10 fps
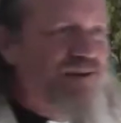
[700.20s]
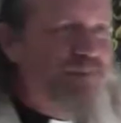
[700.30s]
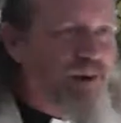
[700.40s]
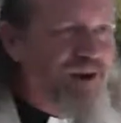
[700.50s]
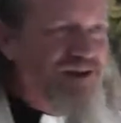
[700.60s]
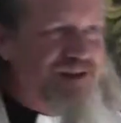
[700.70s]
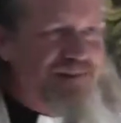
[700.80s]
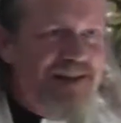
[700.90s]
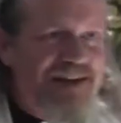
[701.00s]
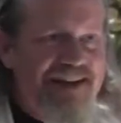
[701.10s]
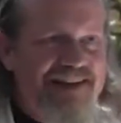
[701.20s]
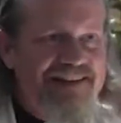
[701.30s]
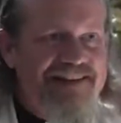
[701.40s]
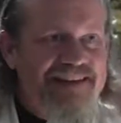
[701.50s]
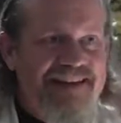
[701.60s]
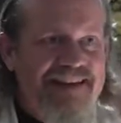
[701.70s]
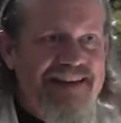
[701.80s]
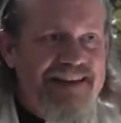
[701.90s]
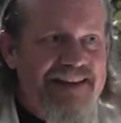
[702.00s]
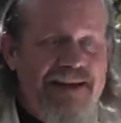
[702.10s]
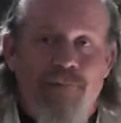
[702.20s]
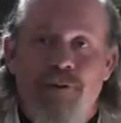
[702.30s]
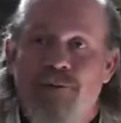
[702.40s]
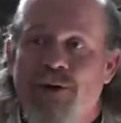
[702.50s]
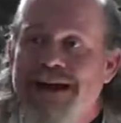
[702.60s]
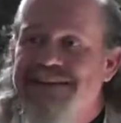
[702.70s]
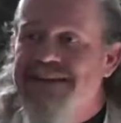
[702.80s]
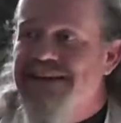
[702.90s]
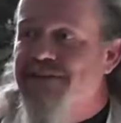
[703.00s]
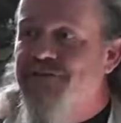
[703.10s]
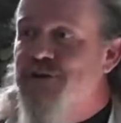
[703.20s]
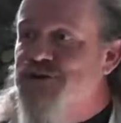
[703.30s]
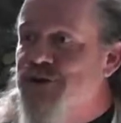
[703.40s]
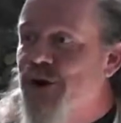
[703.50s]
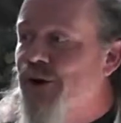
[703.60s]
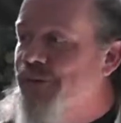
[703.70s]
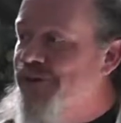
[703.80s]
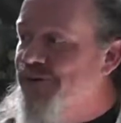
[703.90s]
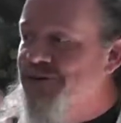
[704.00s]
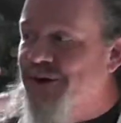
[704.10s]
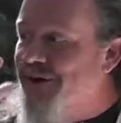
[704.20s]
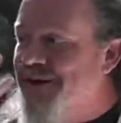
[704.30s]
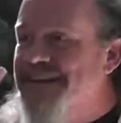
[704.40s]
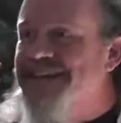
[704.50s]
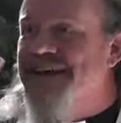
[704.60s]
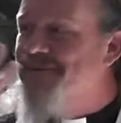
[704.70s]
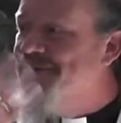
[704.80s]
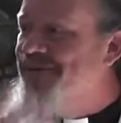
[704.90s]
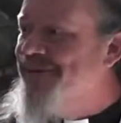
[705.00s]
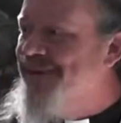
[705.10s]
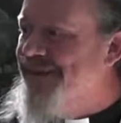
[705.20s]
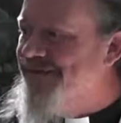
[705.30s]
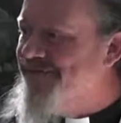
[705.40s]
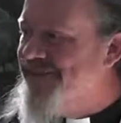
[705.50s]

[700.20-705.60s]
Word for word: was partially because they were embracing the future hope that was already set before them.